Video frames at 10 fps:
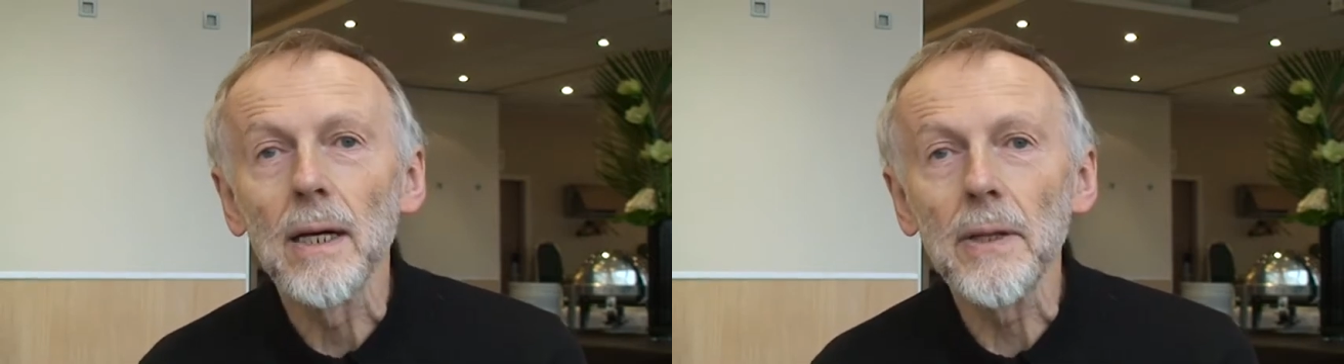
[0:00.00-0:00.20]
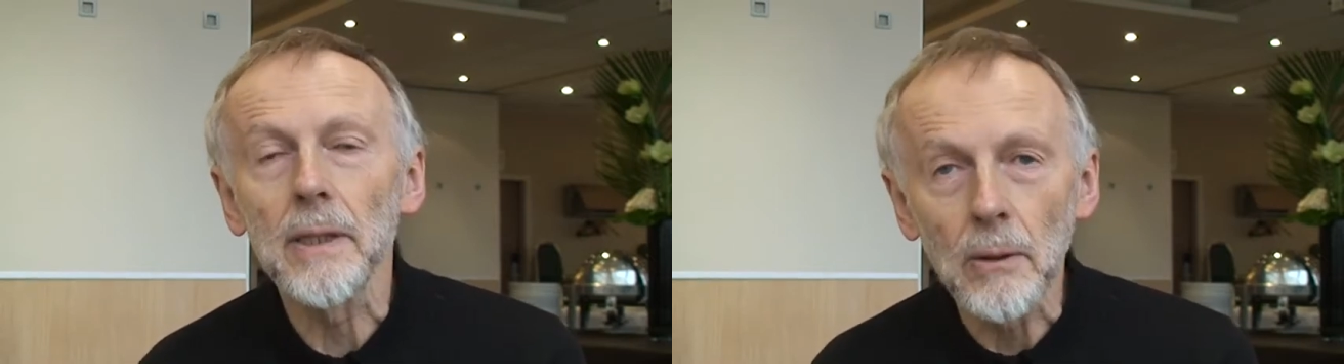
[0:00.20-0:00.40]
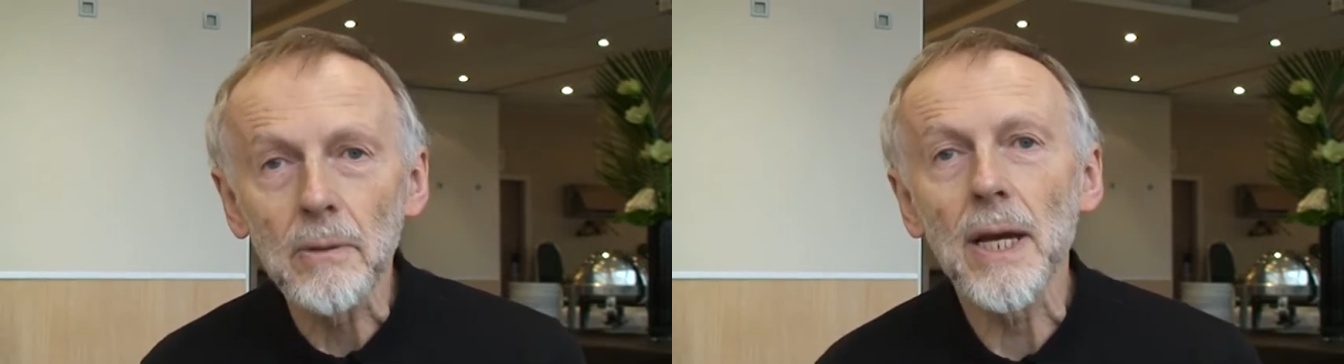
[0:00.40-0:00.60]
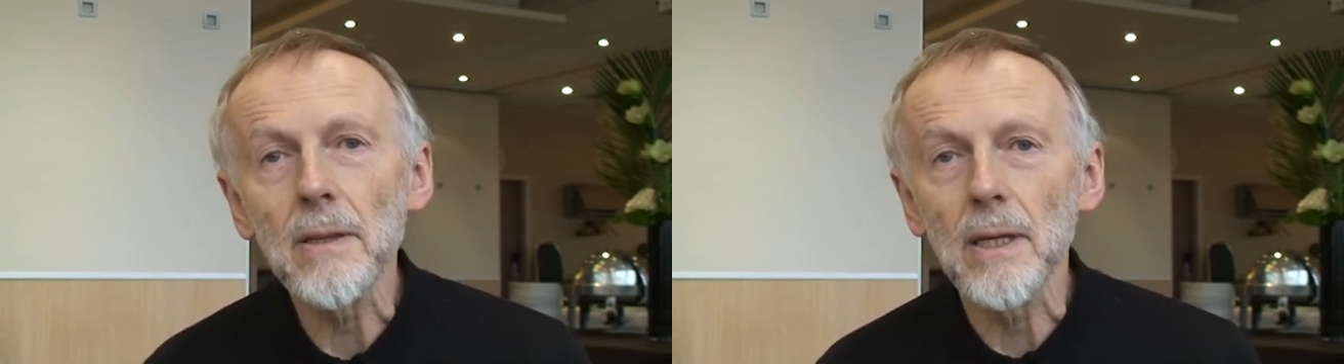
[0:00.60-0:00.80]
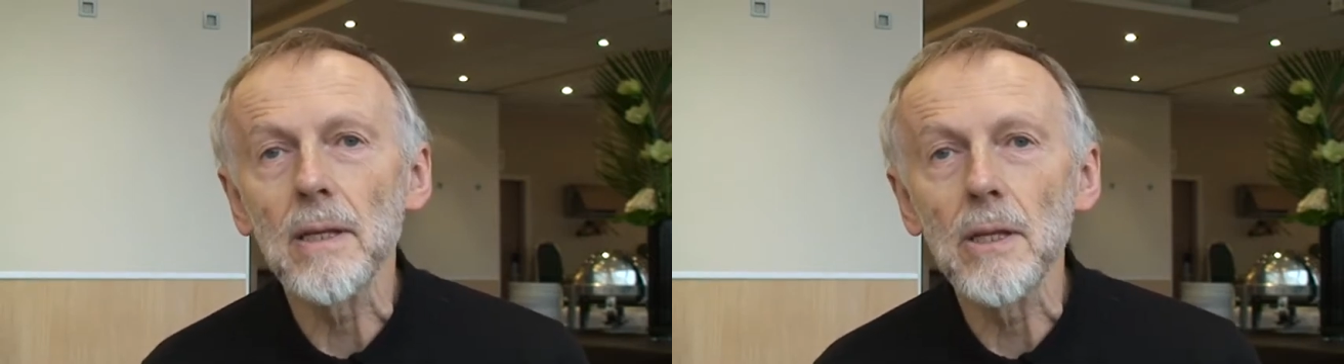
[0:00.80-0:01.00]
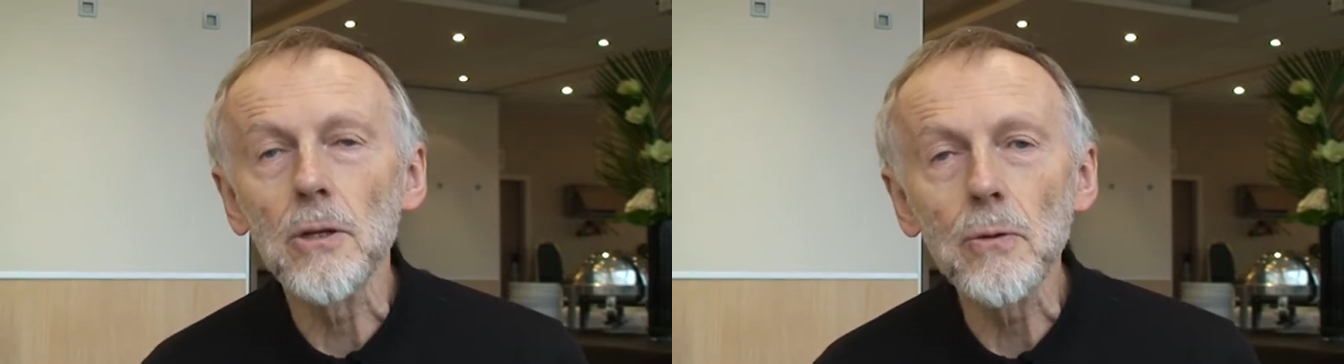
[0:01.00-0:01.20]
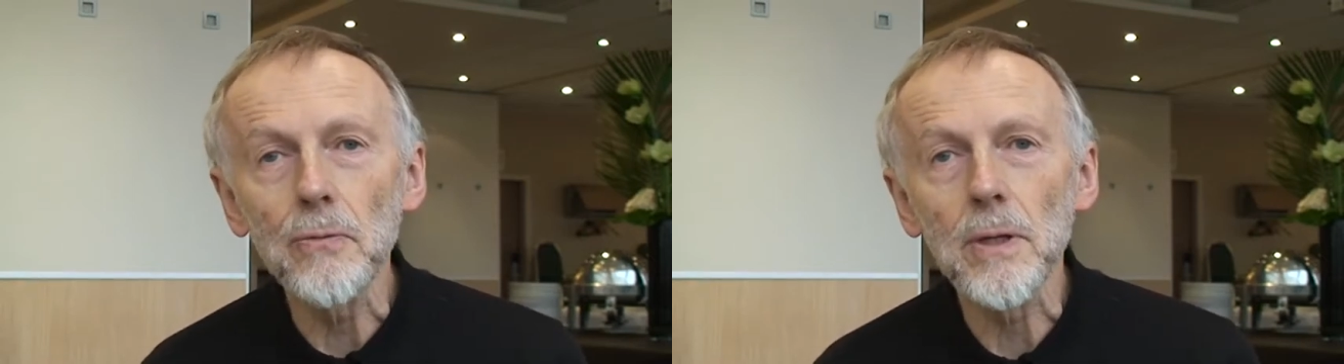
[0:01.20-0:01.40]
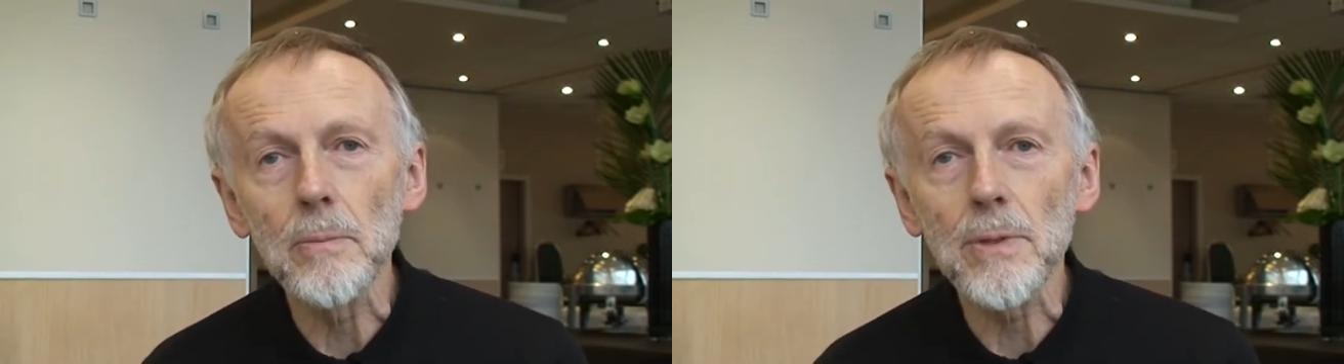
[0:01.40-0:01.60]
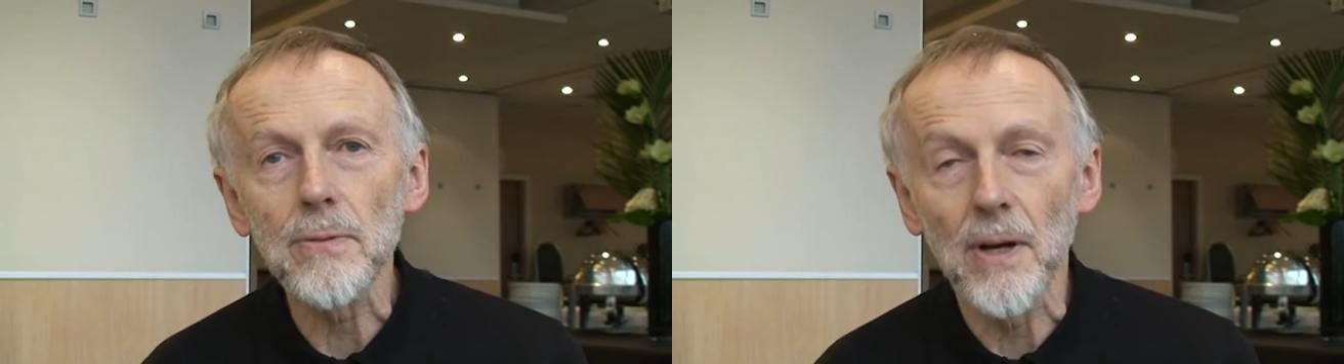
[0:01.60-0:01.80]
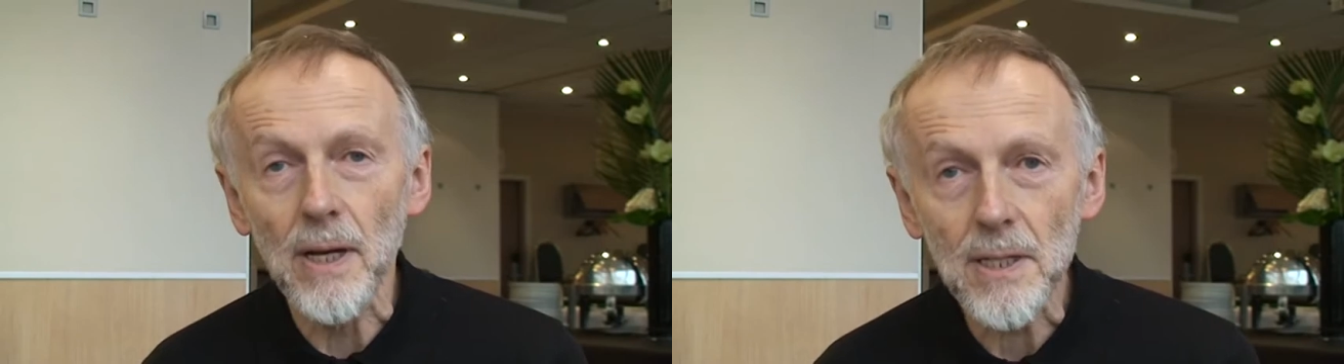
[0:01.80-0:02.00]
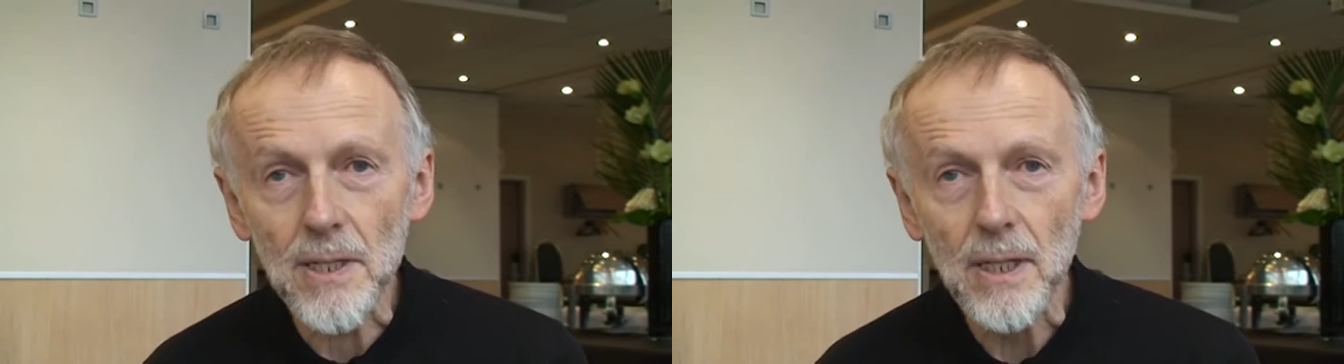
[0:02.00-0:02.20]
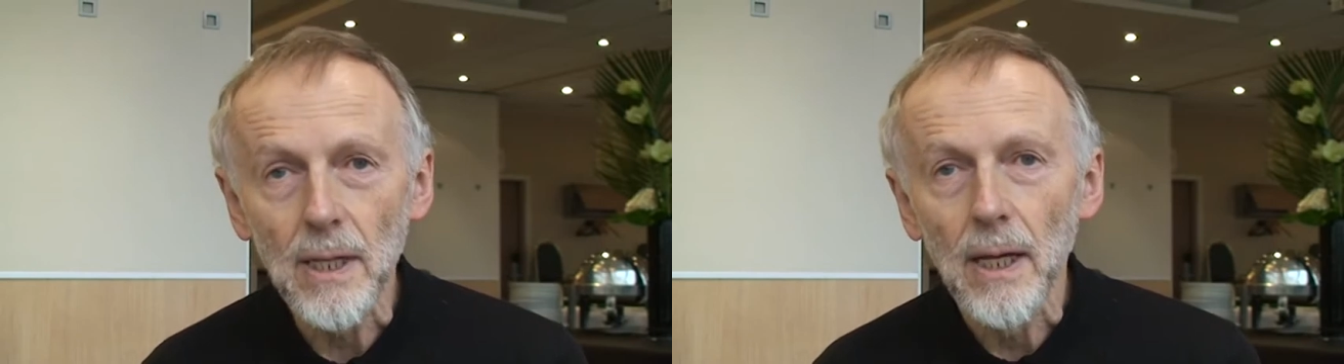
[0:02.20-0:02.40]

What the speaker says: They don't get the new films fast.